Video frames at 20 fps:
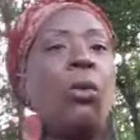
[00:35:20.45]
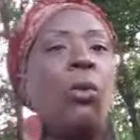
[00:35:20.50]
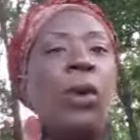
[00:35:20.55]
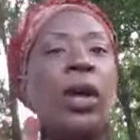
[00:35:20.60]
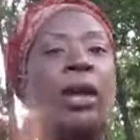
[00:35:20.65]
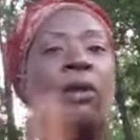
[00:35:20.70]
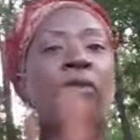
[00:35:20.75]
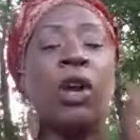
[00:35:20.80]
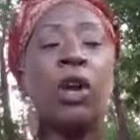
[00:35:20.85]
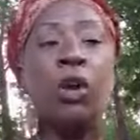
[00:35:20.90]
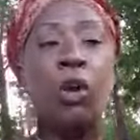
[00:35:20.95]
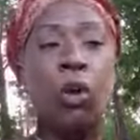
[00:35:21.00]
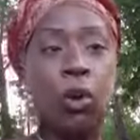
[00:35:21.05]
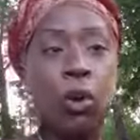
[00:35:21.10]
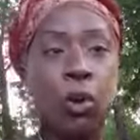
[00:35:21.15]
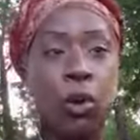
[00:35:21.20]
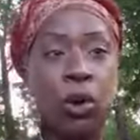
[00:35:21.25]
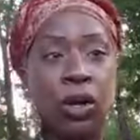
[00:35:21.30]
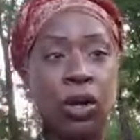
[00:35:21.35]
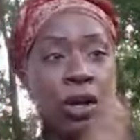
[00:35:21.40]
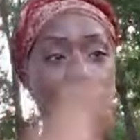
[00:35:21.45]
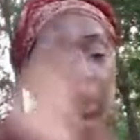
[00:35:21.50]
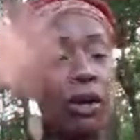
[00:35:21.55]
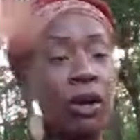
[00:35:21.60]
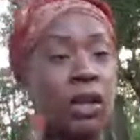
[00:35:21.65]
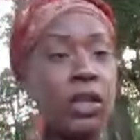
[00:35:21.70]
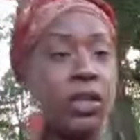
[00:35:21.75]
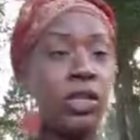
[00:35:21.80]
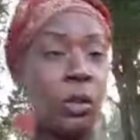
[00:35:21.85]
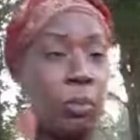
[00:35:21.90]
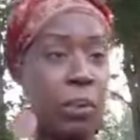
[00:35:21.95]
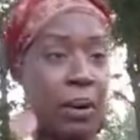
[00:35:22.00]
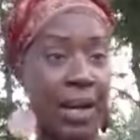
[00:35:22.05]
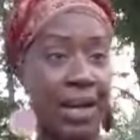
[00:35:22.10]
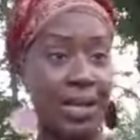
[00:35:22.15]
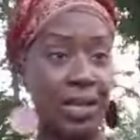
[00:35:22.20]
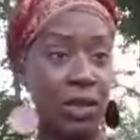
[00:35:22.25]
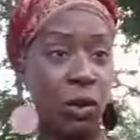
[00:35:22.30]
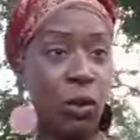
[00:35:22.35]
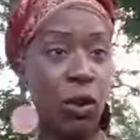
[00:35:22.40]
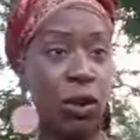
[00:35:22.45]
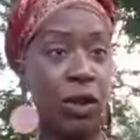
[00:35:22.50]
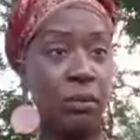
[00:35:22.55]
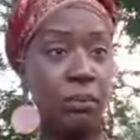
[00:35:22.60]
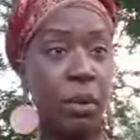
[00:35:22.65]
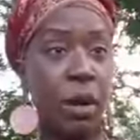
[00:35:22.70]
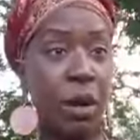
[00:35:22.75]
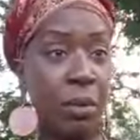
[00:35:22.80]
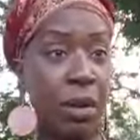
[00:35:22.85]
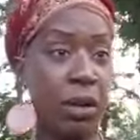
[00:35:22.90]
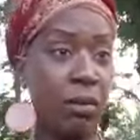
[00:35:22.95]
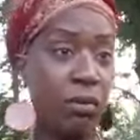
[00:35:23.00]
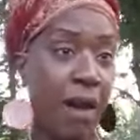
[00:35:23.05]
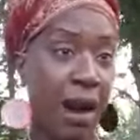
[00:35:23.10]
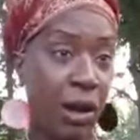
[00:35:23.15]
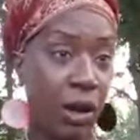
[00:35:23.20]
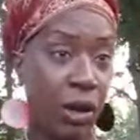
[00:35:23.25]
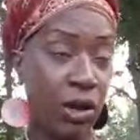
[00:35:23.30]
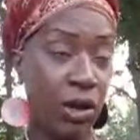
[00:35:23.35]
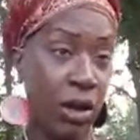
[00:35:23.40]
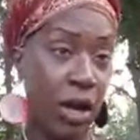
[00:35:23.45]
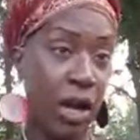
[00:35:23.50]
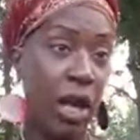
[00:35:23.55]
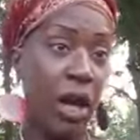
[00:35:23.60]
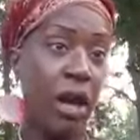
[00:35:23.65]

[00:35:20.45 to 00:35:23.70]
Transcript: We record to place on public record